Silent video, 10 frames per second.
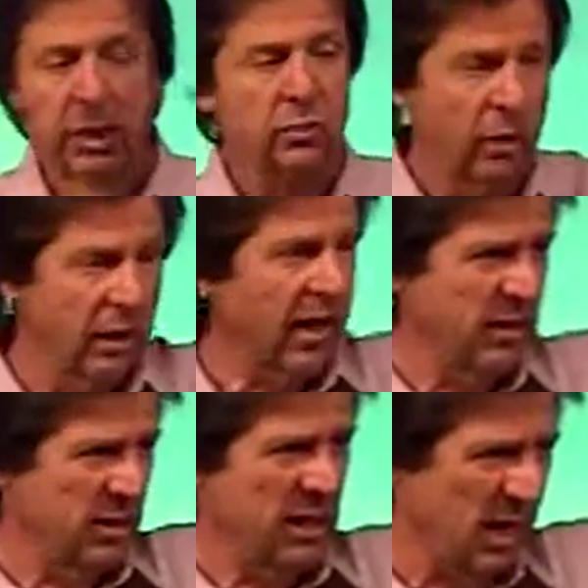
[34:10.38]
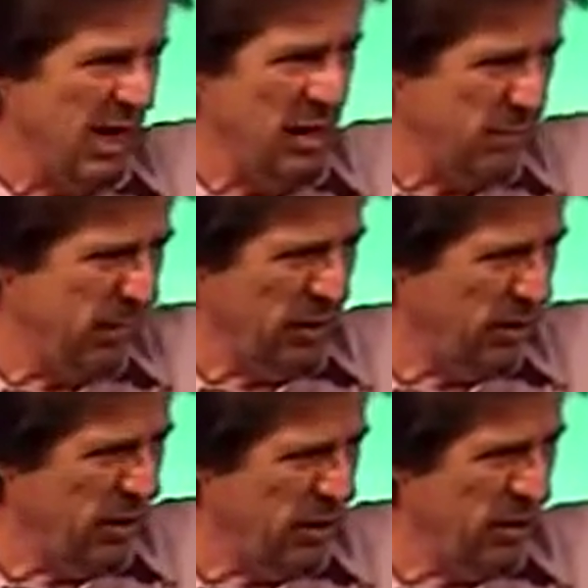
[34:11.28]
is realizing that God is bigger than
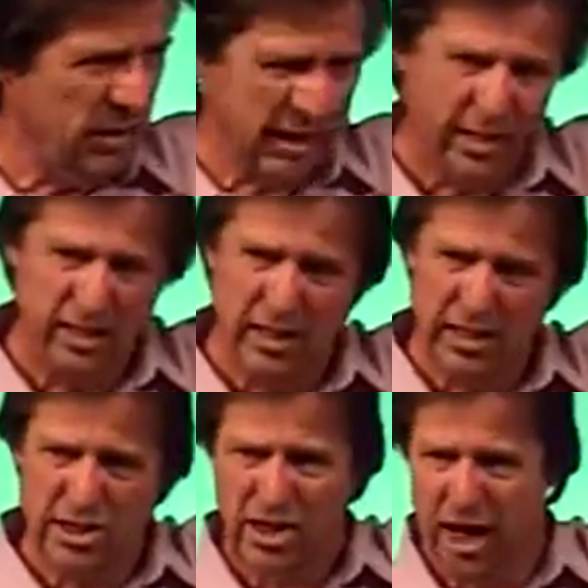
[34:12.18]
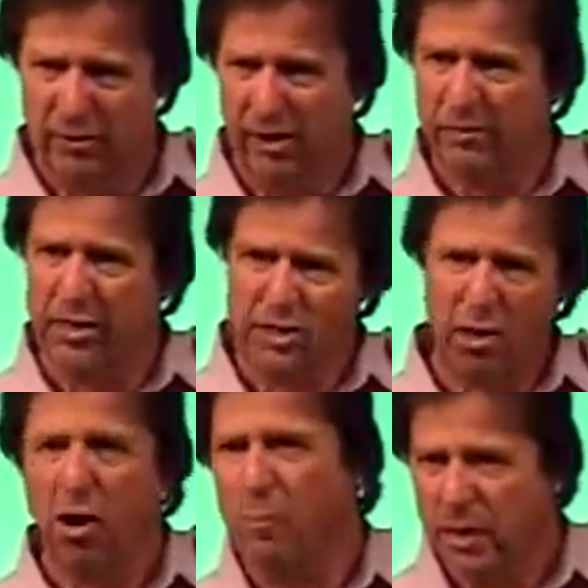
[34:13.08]
all these things and He is sovereign. If He's
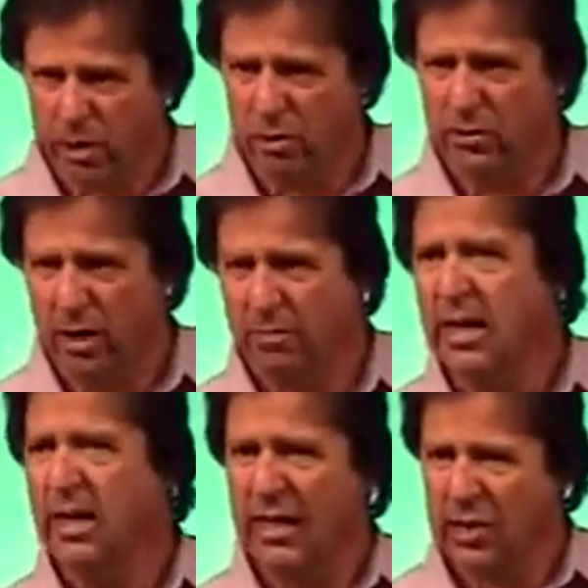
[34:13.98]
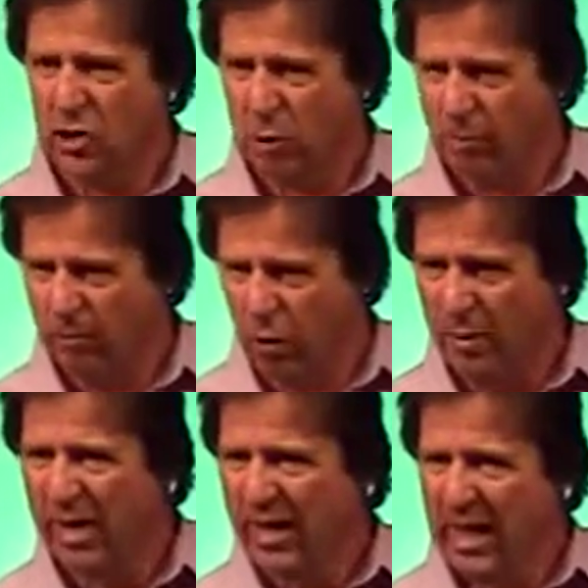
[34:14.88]
called me to do something, He's going to perform
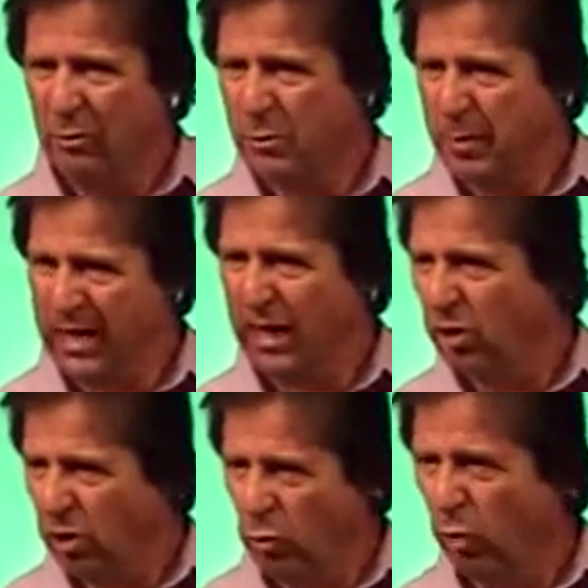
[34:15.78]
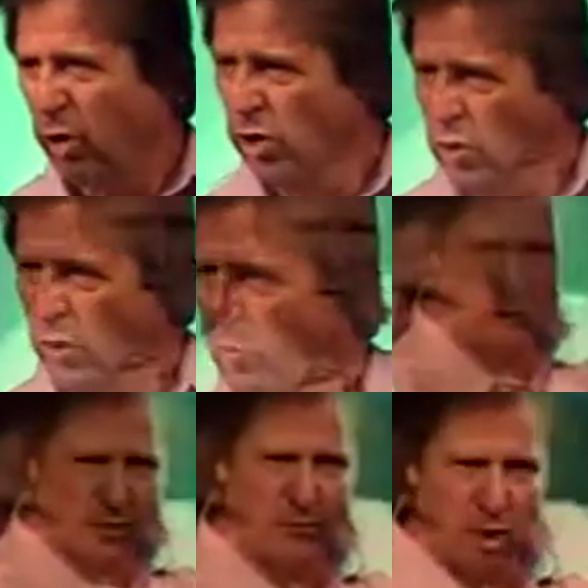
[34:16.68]
it. He which began a good work in you, He will
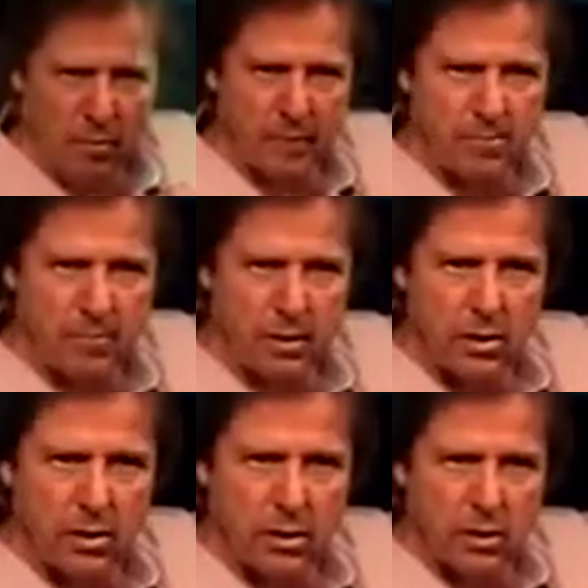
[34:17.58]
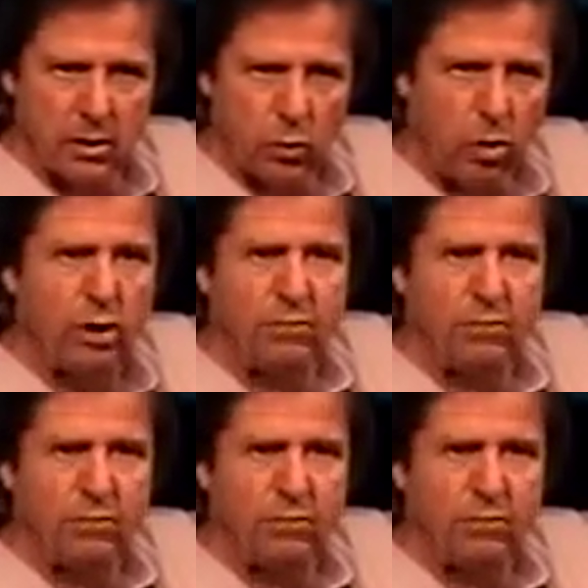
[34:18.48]
perform it. So, what are you